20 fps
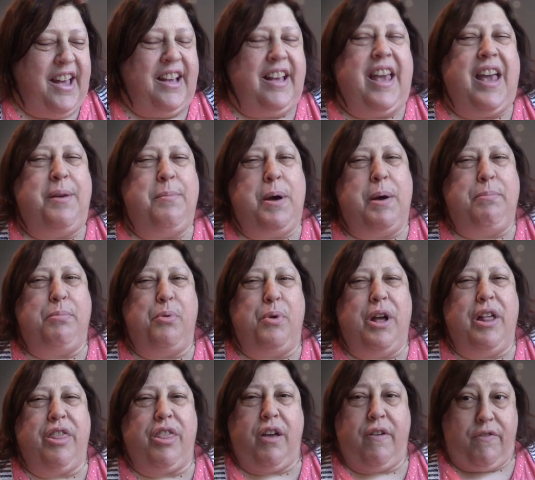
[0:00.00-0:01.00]
came up
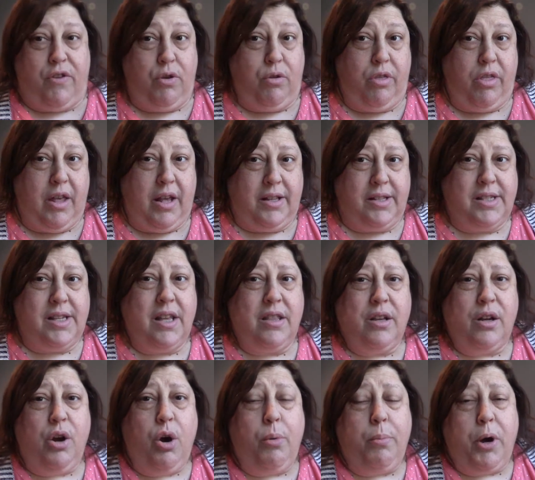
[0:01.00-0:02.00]
with a few things,
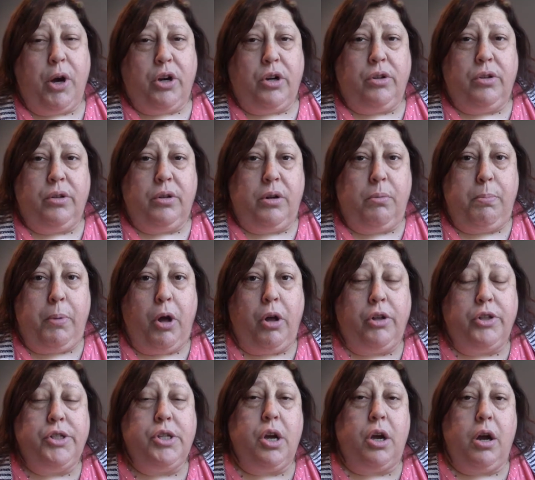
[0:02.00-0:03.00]
and the
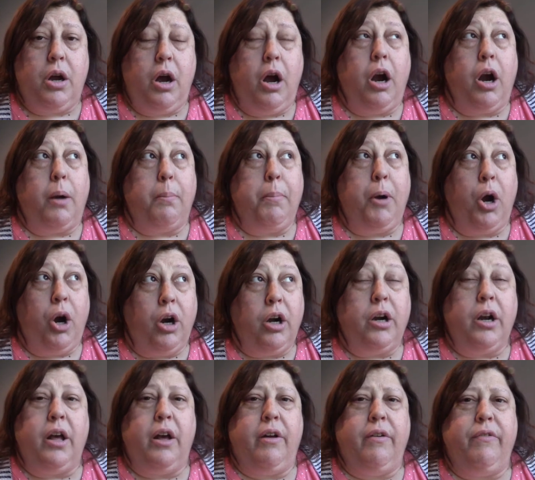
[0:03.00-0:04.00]
kobolds are
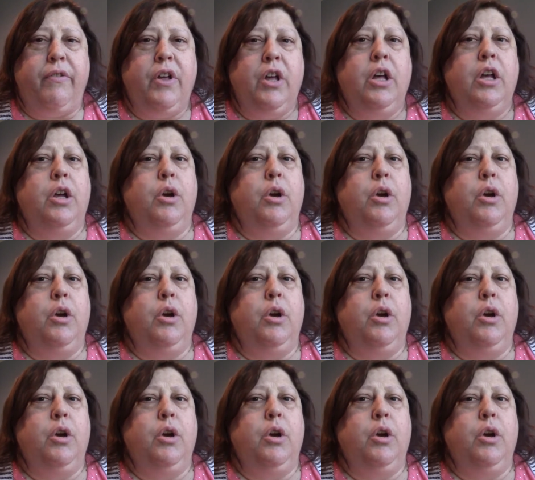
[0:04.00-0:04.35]
part of